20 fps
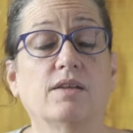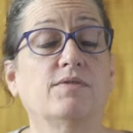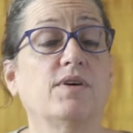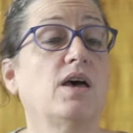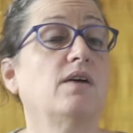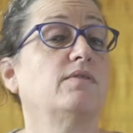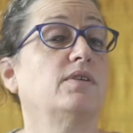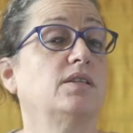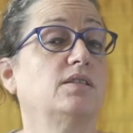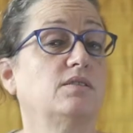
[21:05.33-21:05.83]
of
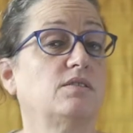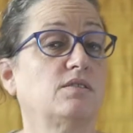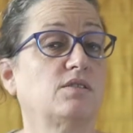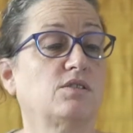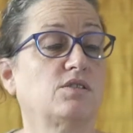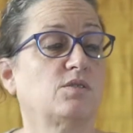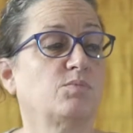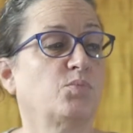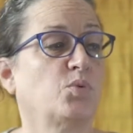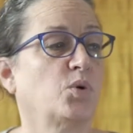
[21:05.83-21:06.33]
evidence to
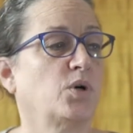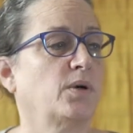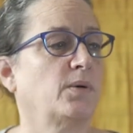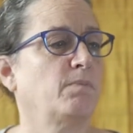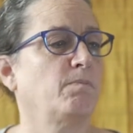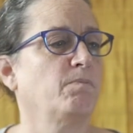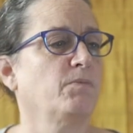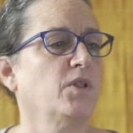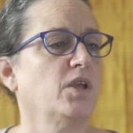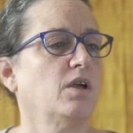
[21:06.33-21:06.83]
support
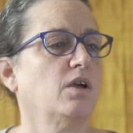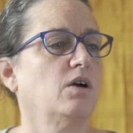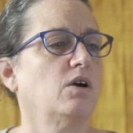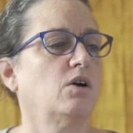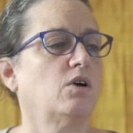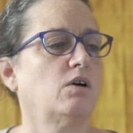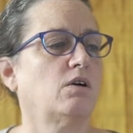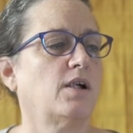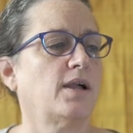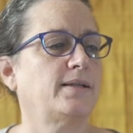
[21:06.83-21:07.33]

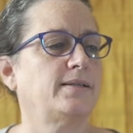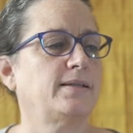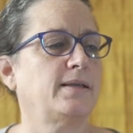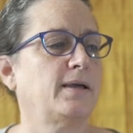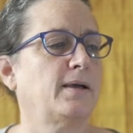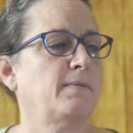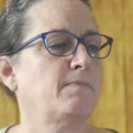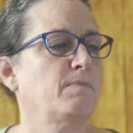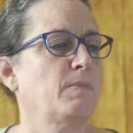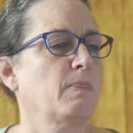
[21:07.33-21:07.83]
her
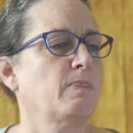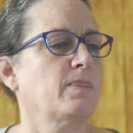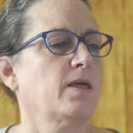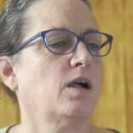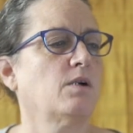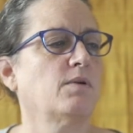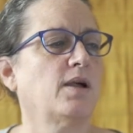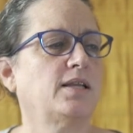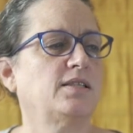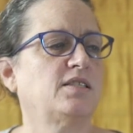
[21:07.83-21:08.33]
idea.
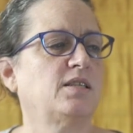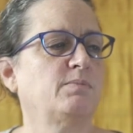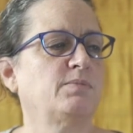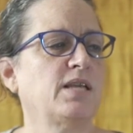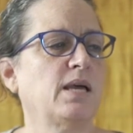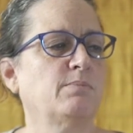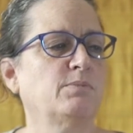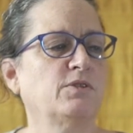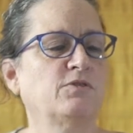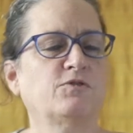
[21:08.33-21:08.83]
All right,
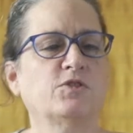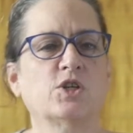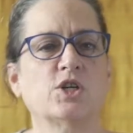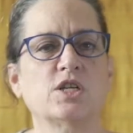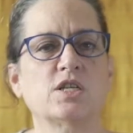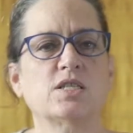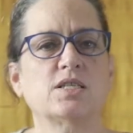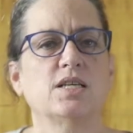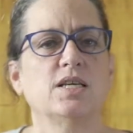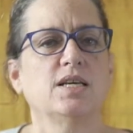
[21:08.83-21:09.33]
September
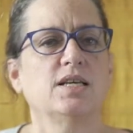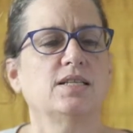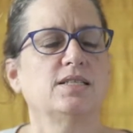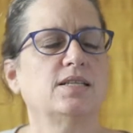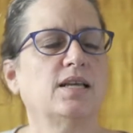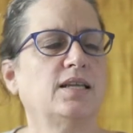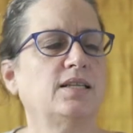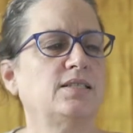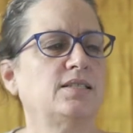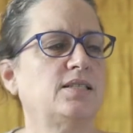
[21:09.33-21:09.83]
1st,
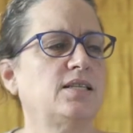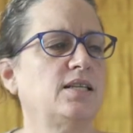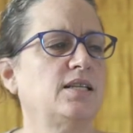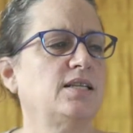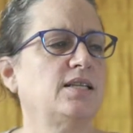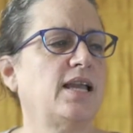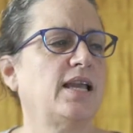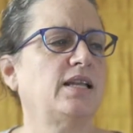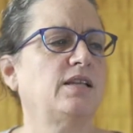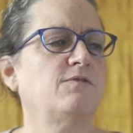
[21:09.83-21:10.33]

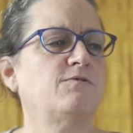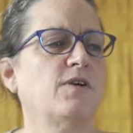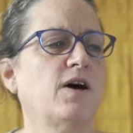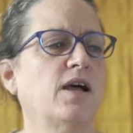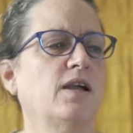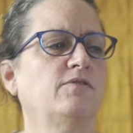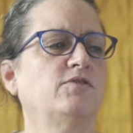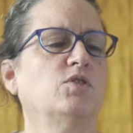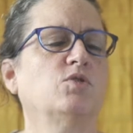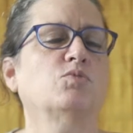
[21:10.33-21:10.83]

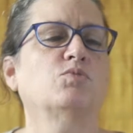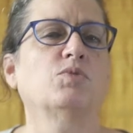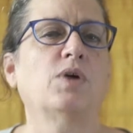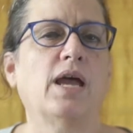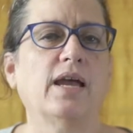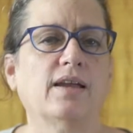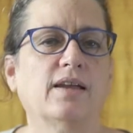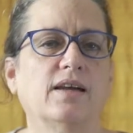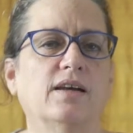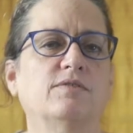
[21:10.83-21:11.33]
1985, the
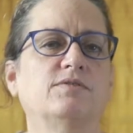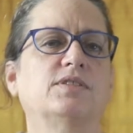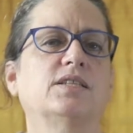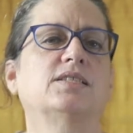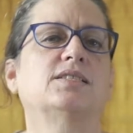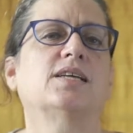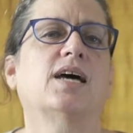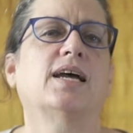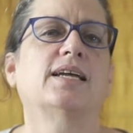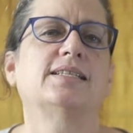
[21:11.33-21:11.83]
wreck of
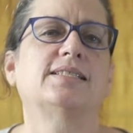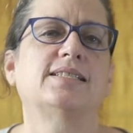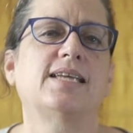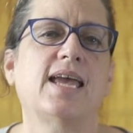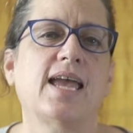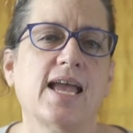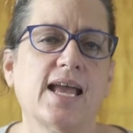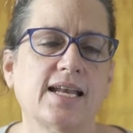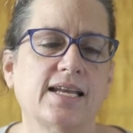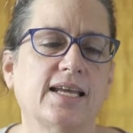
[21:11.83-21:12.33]
the
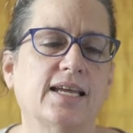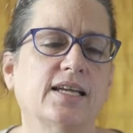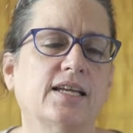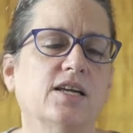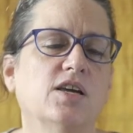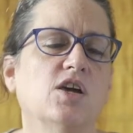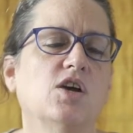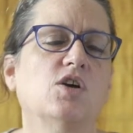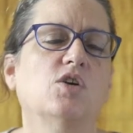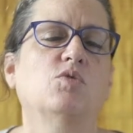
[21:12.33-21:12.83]

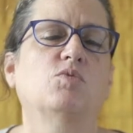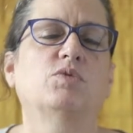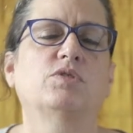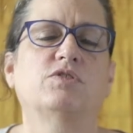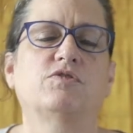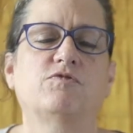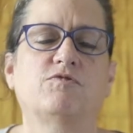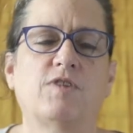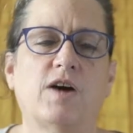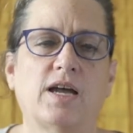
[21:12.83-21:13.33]
Titanic
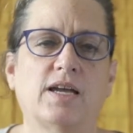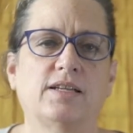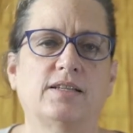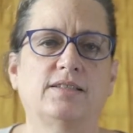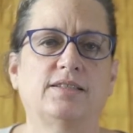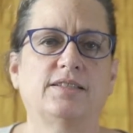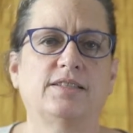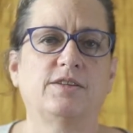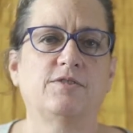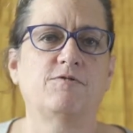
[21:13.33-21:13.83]
was
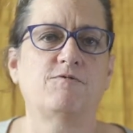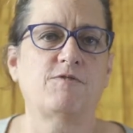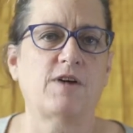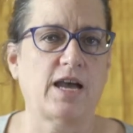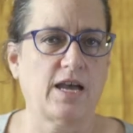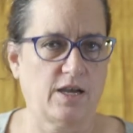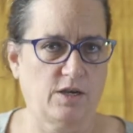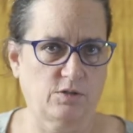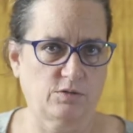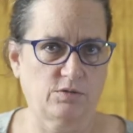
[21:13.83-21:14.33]
finally
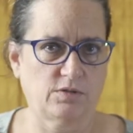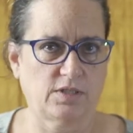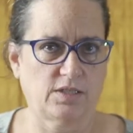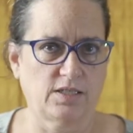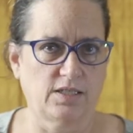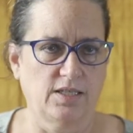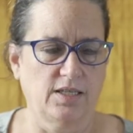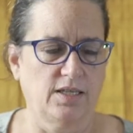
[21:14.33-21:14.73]
found.